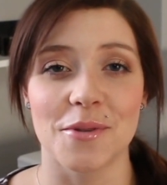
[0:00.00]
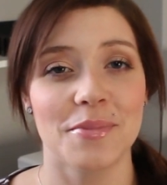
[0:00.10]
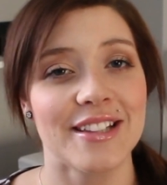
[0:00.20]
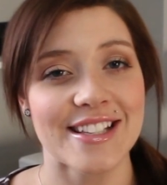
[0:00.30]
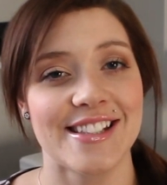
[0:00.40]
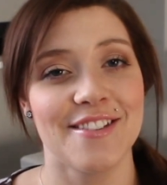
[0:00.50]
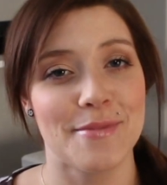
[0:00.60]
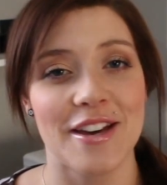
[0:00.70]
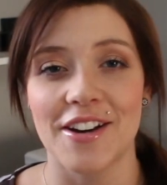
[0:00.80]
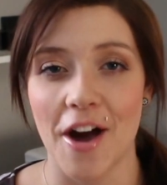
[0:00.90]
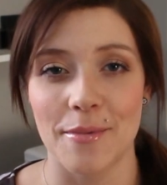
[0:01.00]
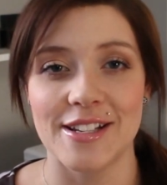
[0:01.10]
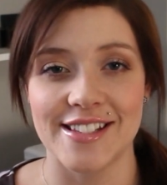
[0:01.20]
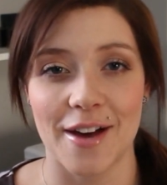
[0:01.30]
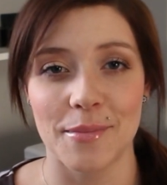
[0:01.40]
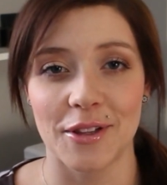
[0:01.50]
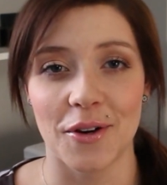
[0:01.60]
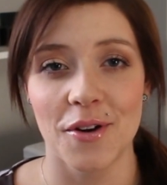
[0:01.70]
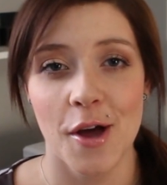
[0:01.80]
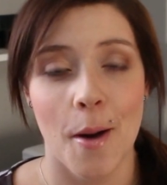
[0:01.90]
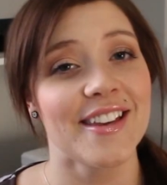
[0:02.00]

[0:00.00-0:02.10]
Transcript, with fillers: So please leave me a comment down below.